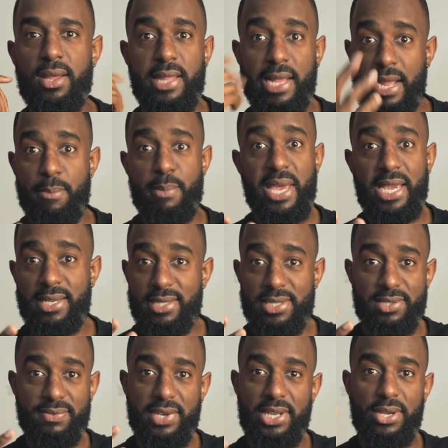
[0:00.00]
Like I'm making
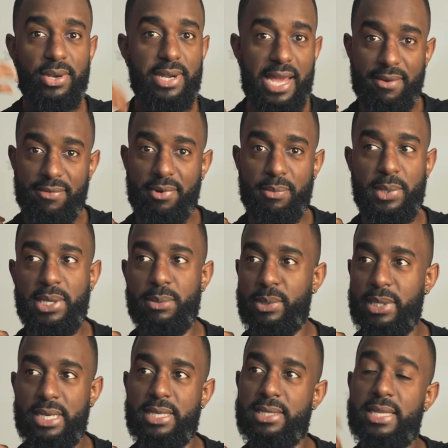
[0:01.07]
this video not for me
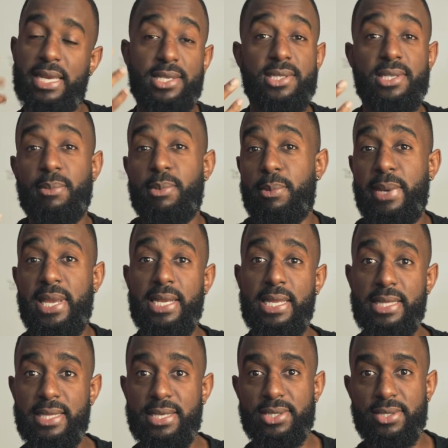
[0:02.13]
because like someone may
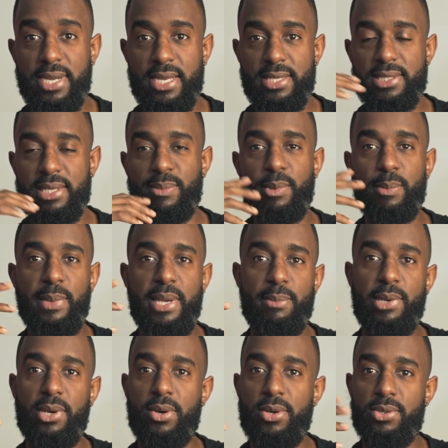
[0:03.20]
need this, right? Someone may
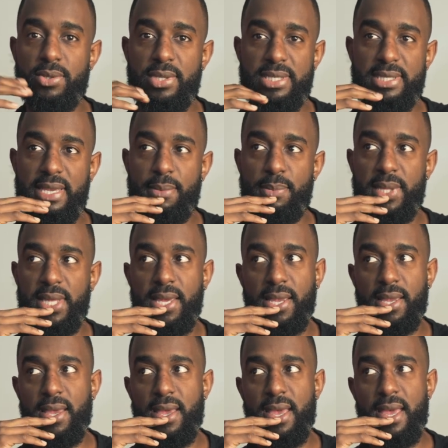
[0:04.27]
be going through the same
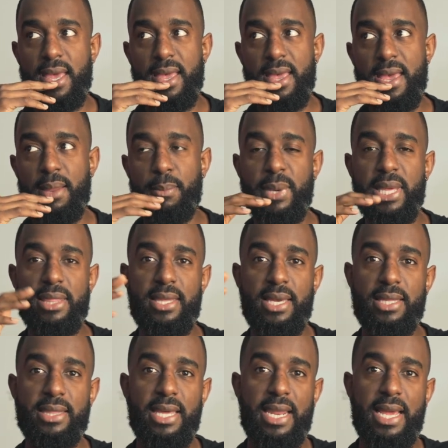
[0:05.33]
thing and may
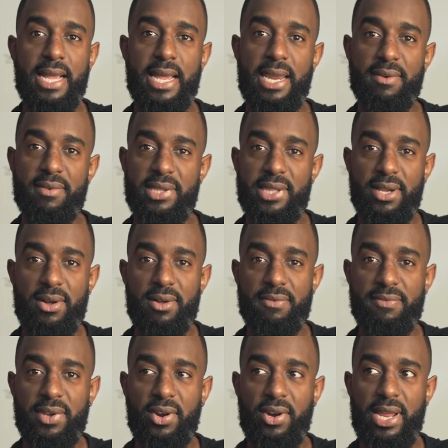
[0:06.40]
think that I got everything all
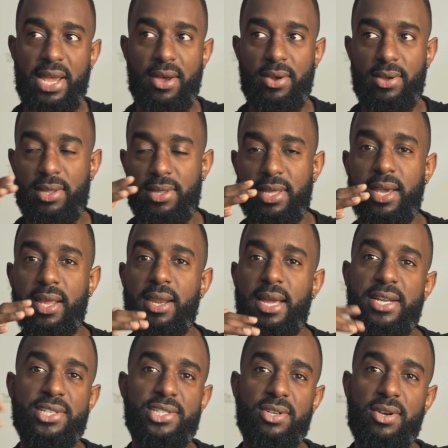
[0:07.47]
figured out and that I
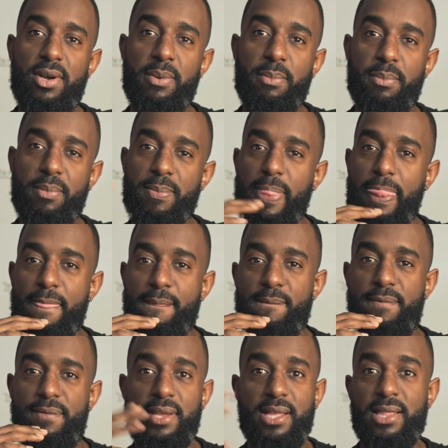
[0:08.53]
show up
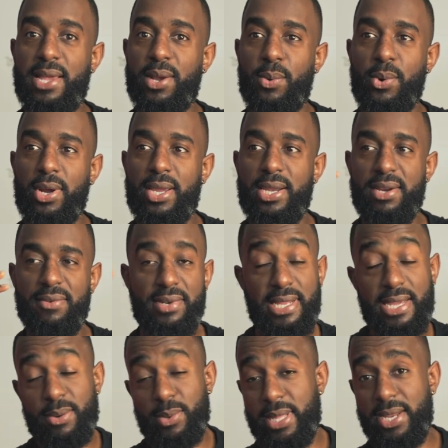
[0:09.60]
feeling like working every
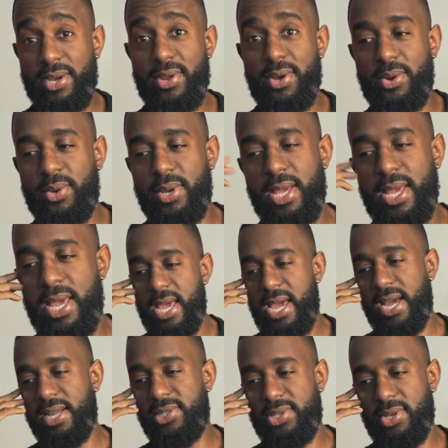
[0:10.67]
day. Well, I don't.
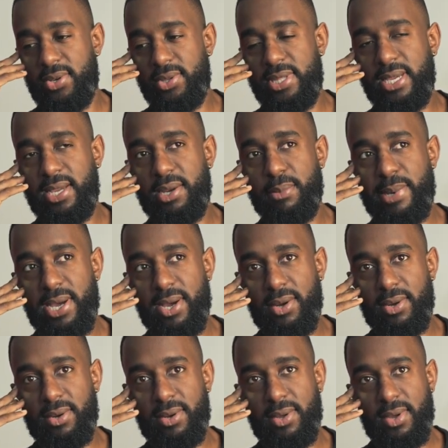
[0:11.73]
And so thinking
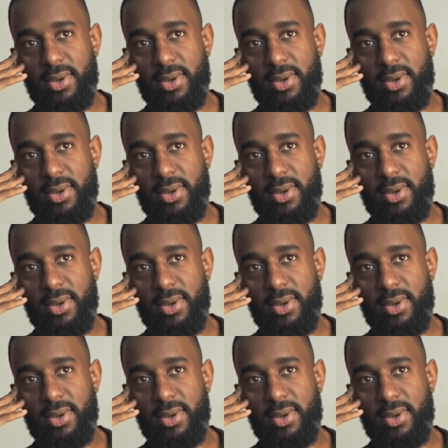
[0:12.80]
about